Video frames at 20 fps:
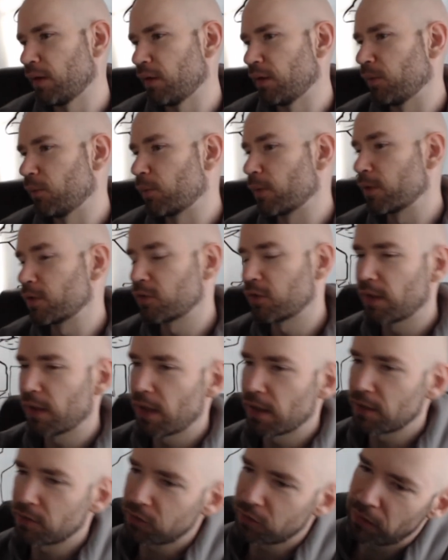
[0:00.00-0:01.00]
where's the
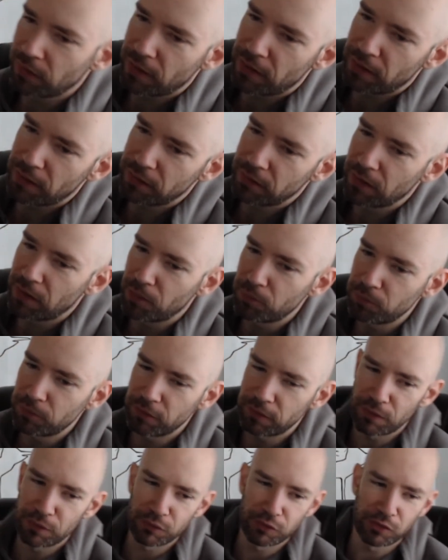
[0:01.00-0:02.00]
castle at? How
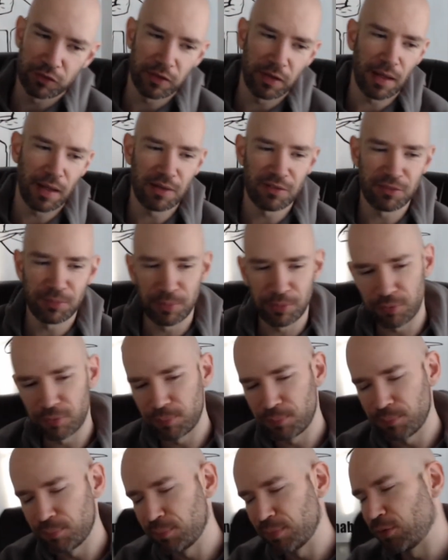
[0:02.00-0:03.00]
many levels do you
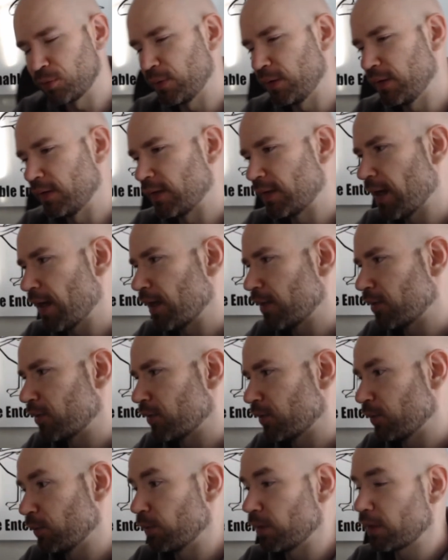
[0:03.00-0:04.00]
have between the
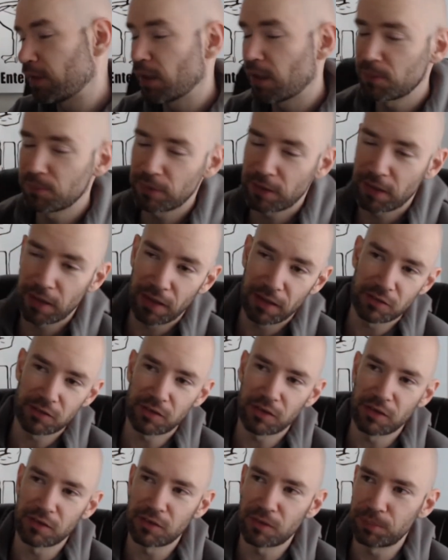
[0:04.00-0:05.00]
castle? What kind of mechanics
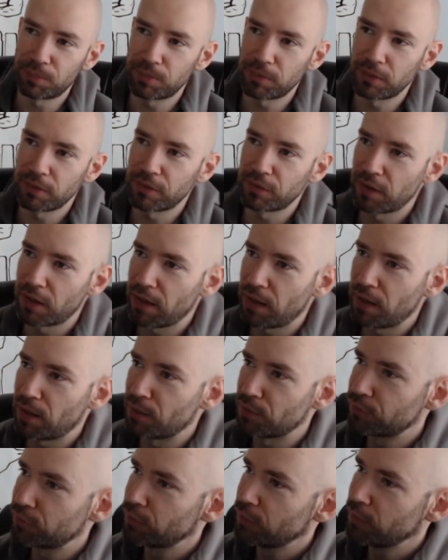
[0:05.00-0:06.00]
does the player
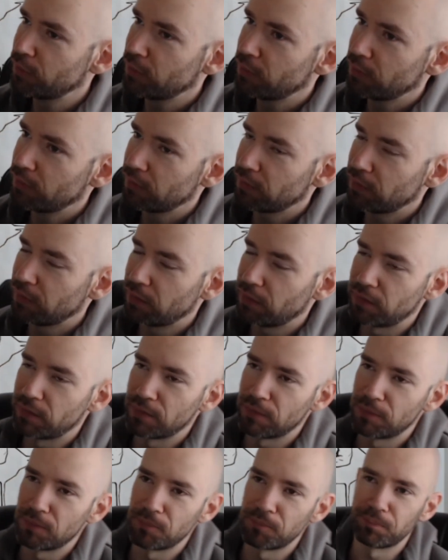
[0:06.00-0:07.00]
have?
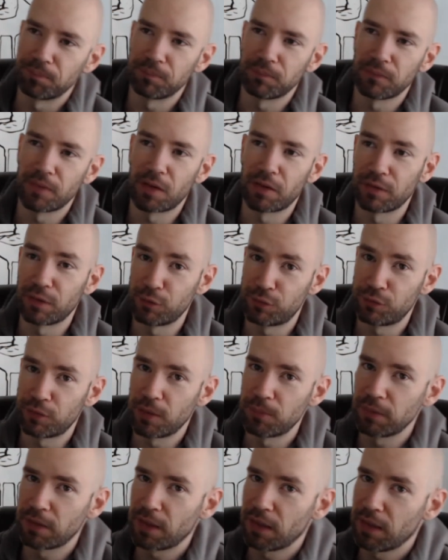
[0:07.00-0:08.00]
Are they
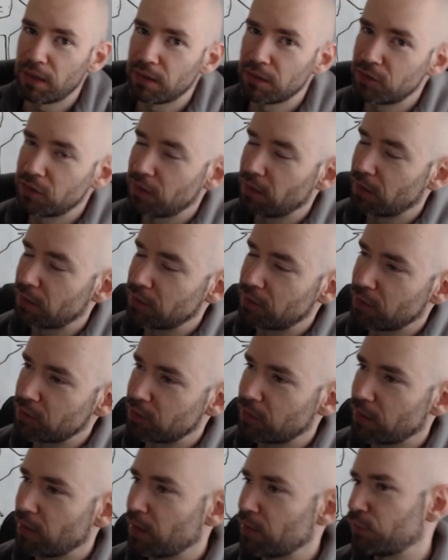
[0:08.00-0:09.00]
fun mechanics? You got to
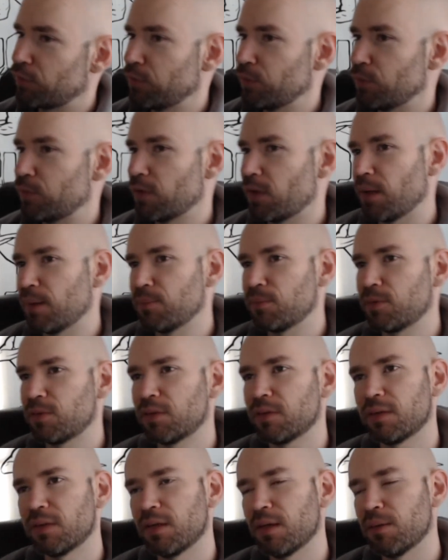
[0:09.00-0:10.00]
test that a
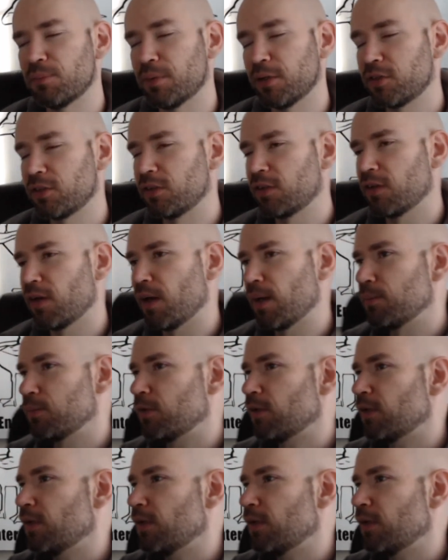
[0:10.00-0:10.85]
bunch of times.